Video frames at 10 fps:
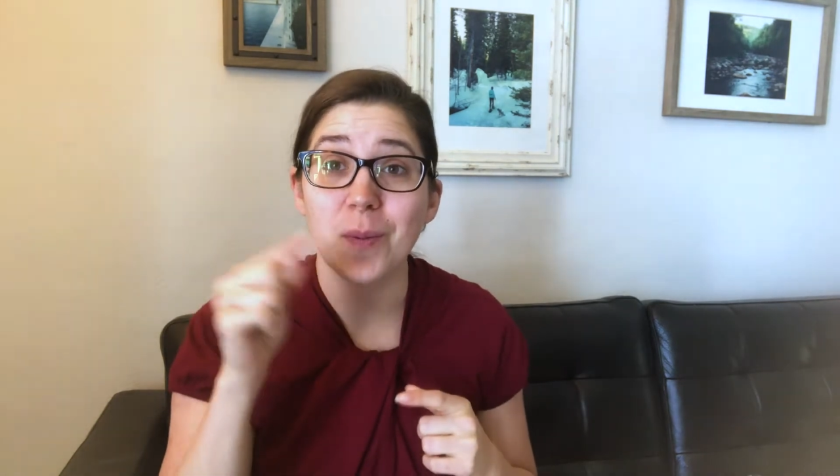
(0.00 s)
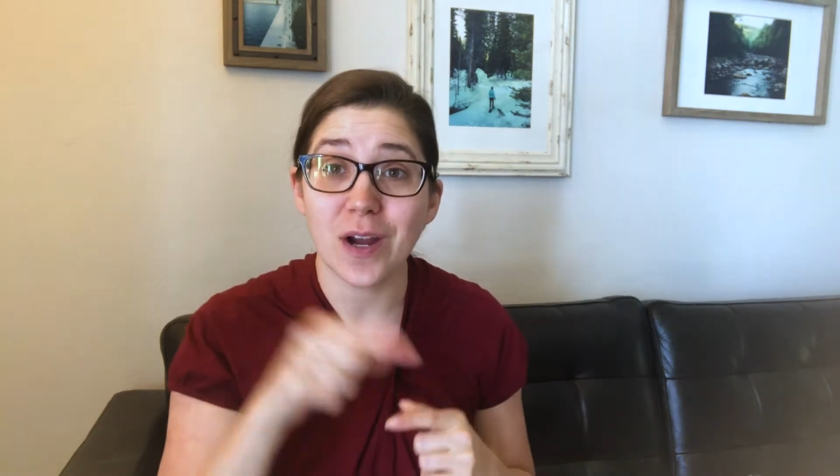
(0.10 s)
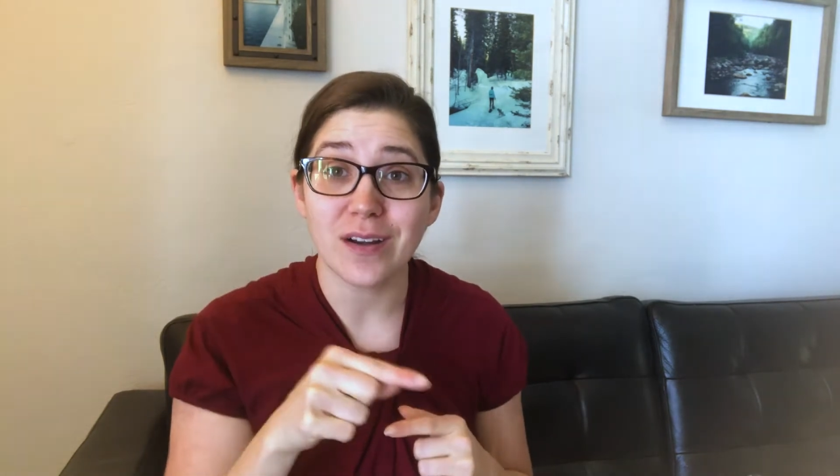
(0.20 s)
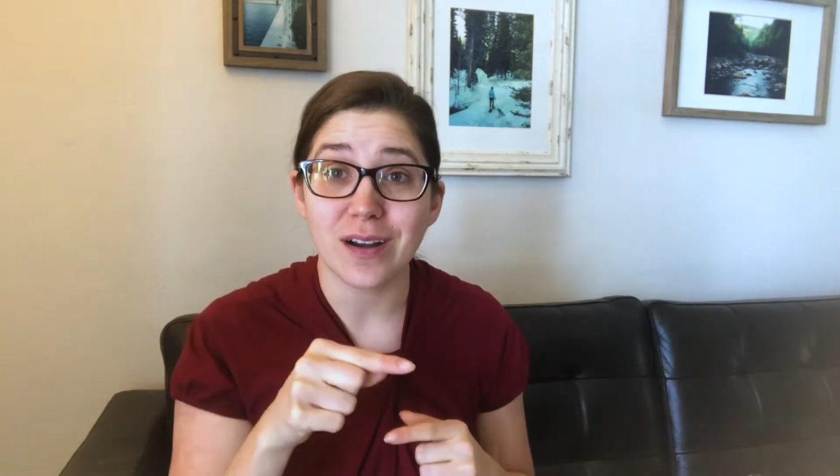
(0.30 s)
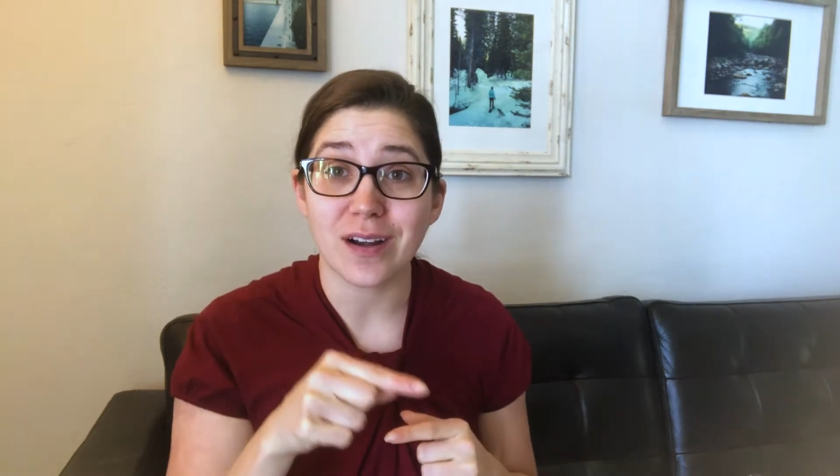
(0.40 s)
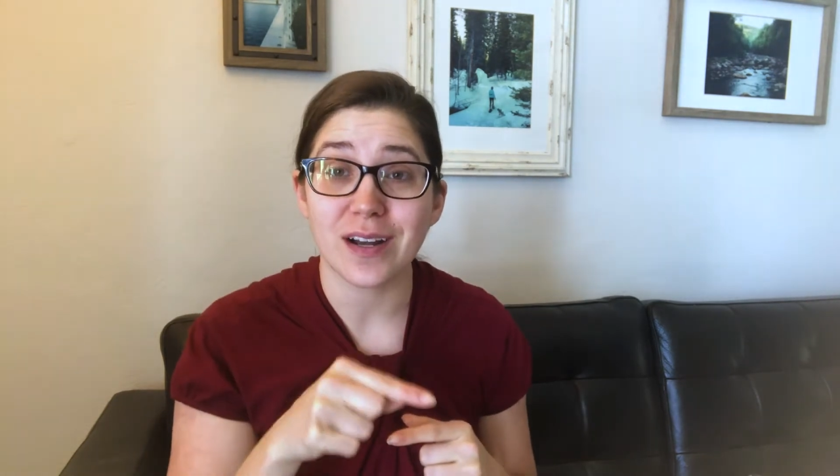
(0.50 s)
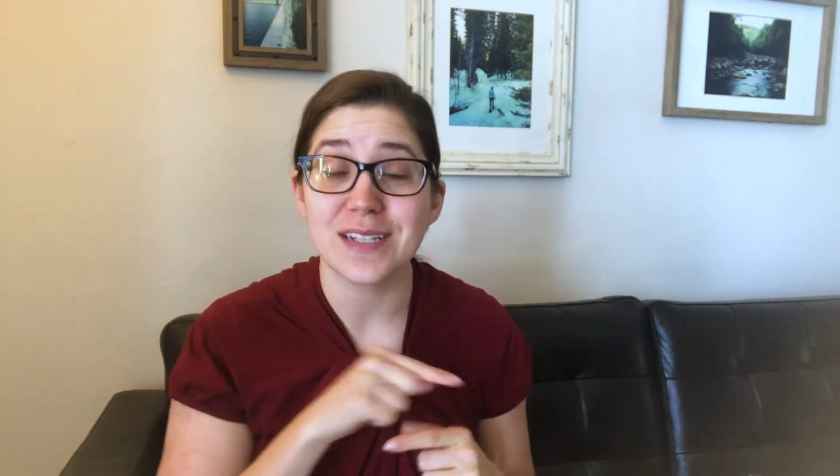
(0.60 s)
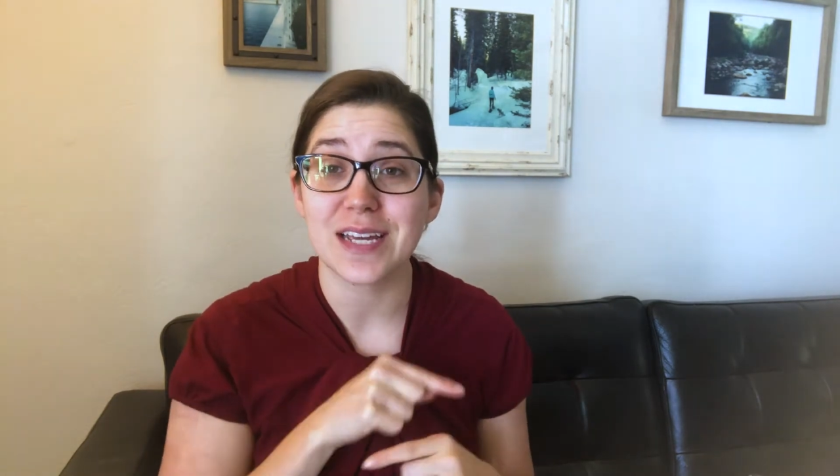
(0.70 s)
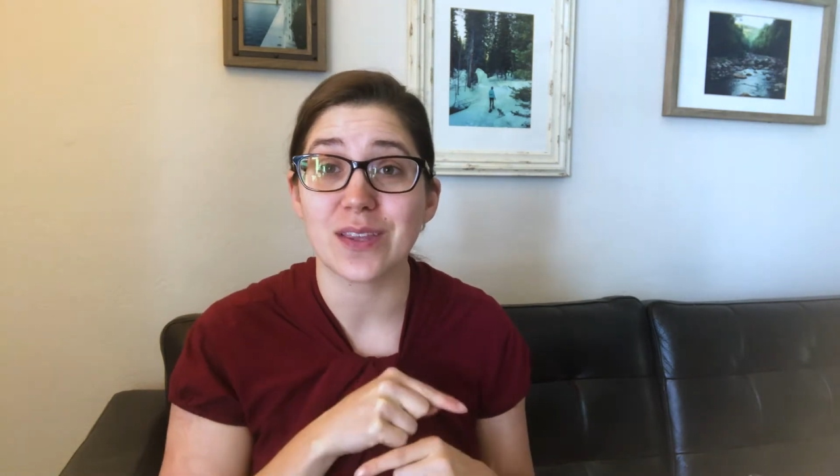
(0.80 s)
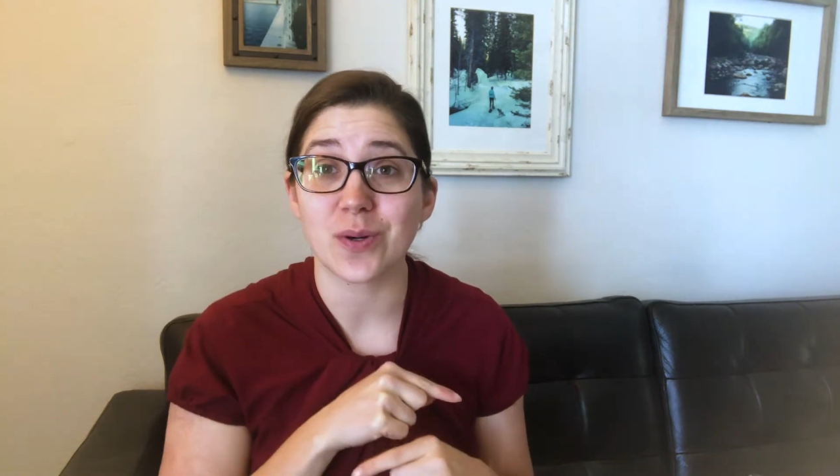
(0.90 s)
partner
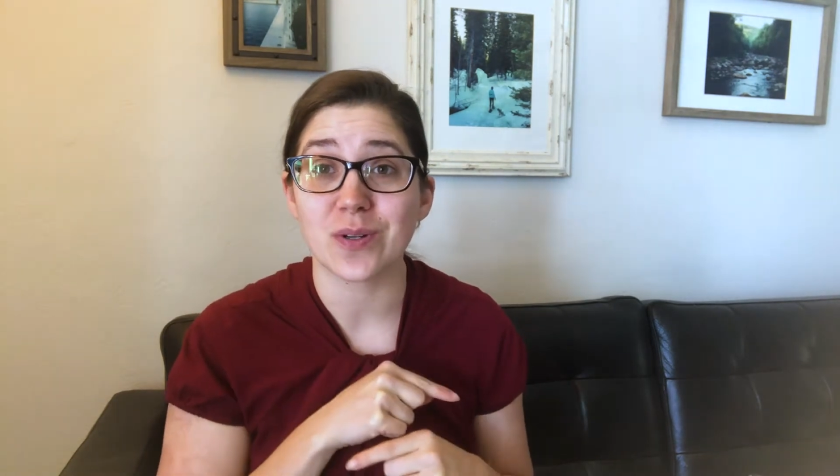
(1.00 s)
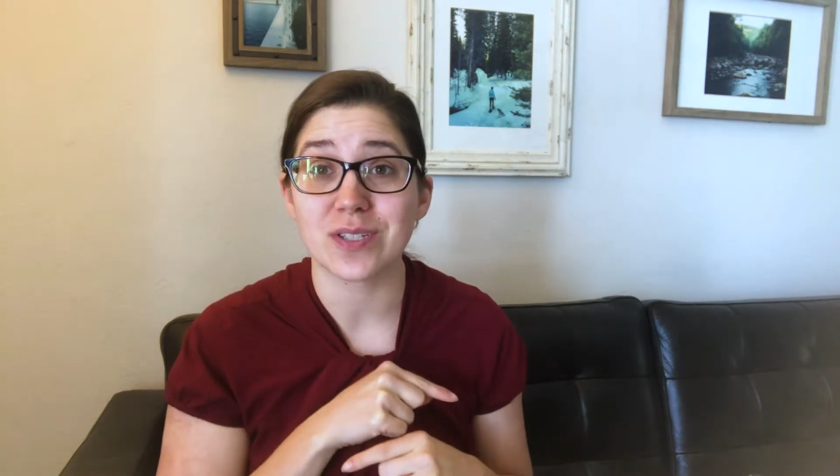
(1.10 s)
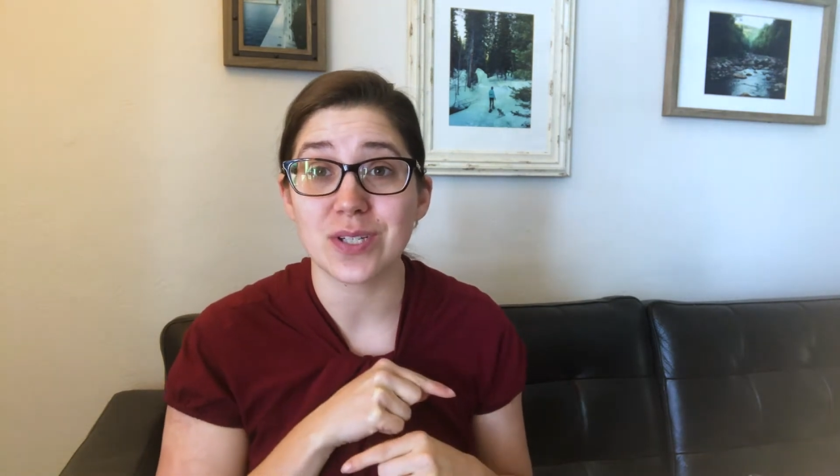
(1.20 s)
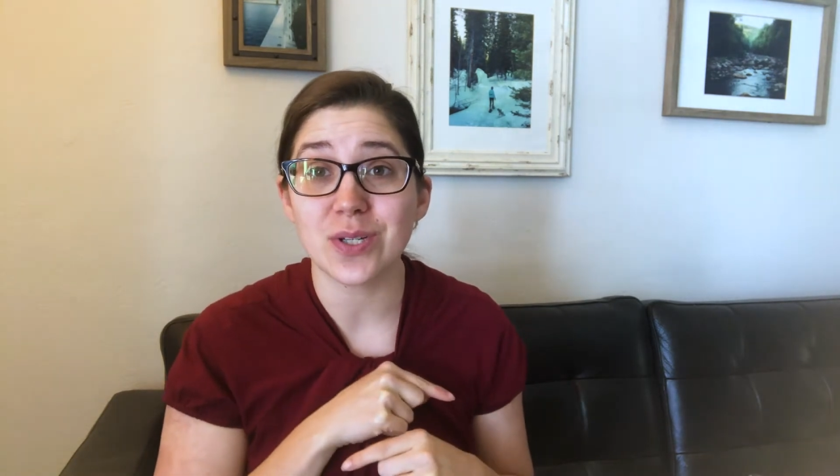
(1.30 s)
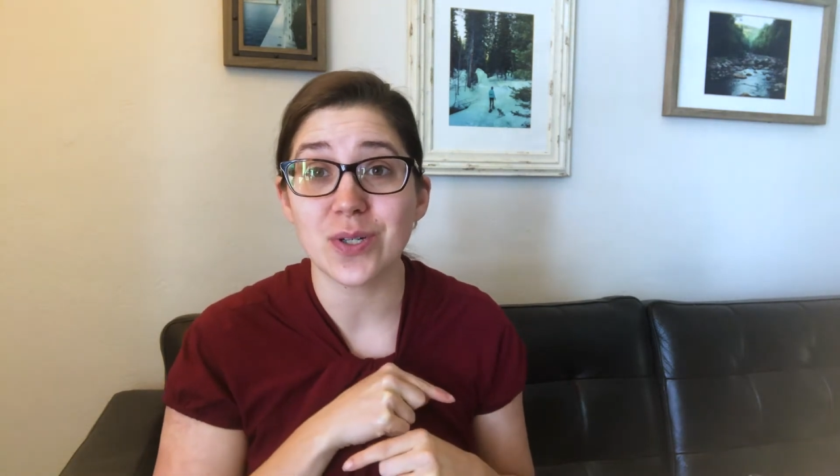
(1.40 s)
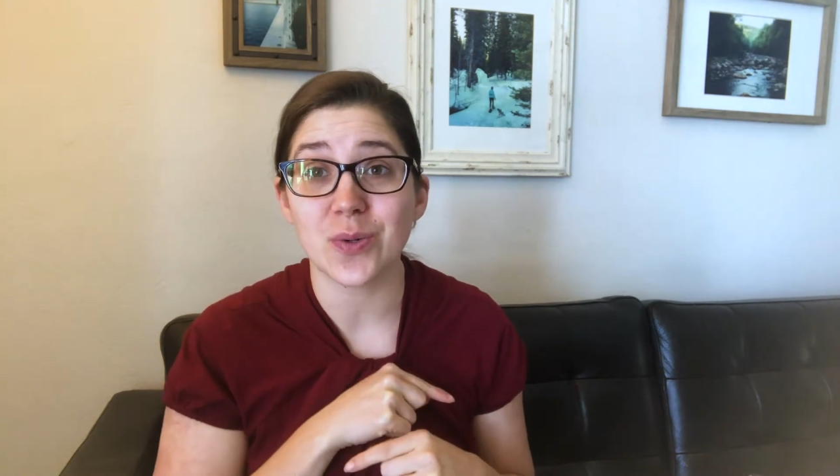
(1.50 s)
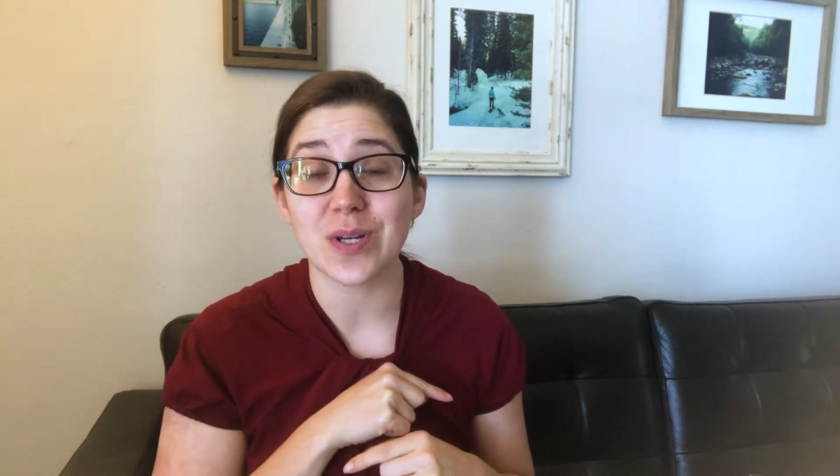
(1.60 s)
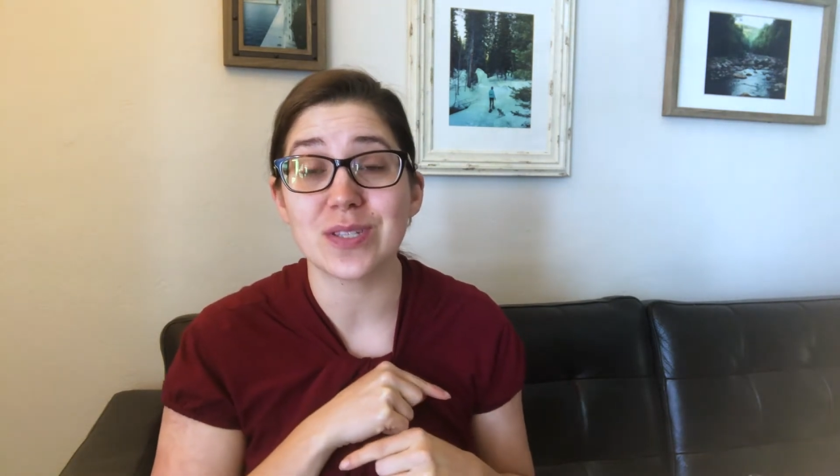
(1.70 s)
take the course too,